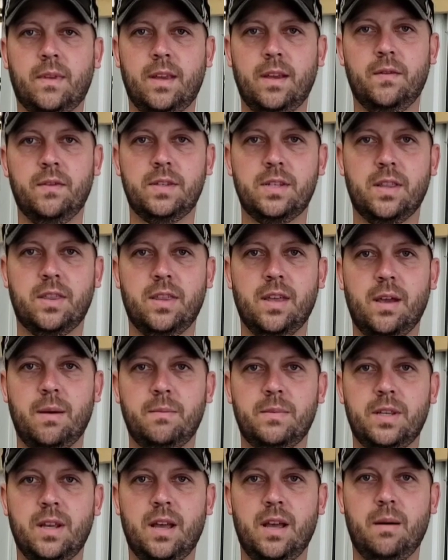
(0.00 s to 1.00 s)
give us a
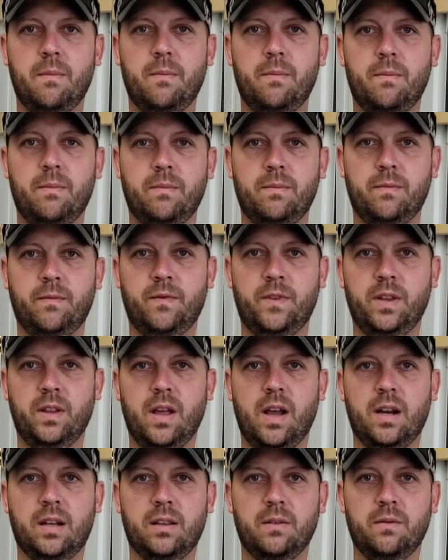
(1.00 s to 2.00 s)
thumbs up if you
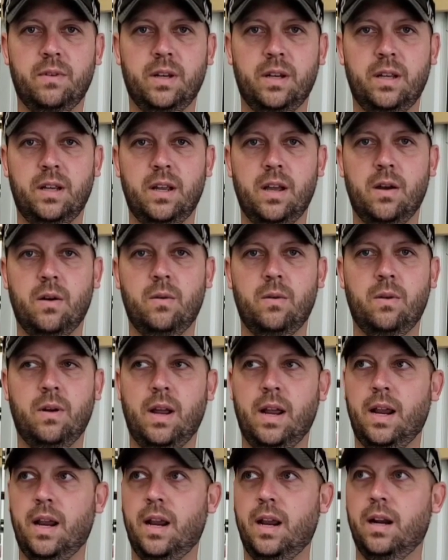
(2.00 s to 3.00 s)
like the video,
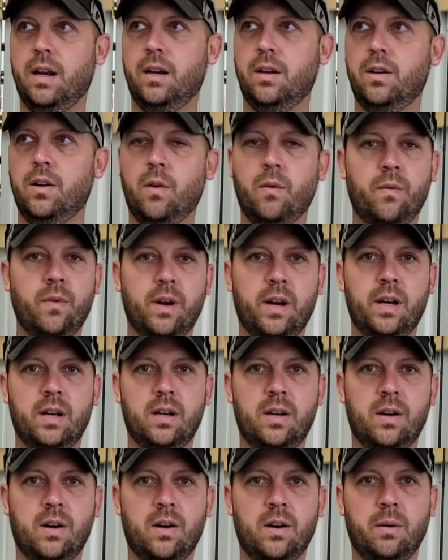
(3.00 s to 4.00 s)
and don't
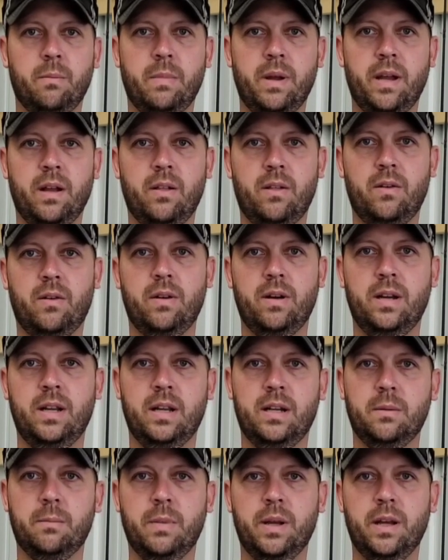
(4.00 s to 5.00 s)
forget to turn the bell on,
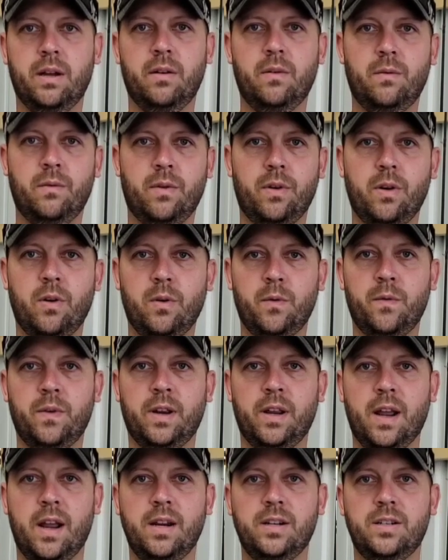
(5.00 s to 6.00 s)
hit the bell for
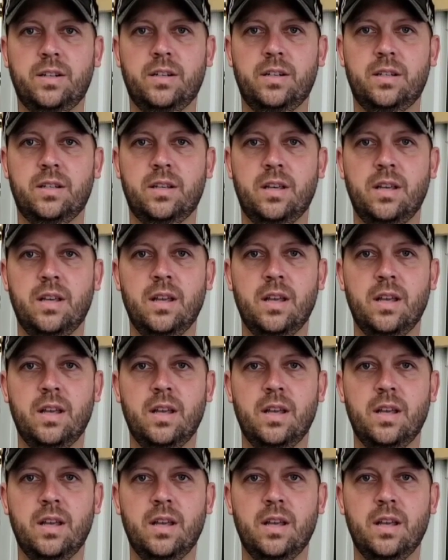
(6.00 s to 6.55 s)
notifications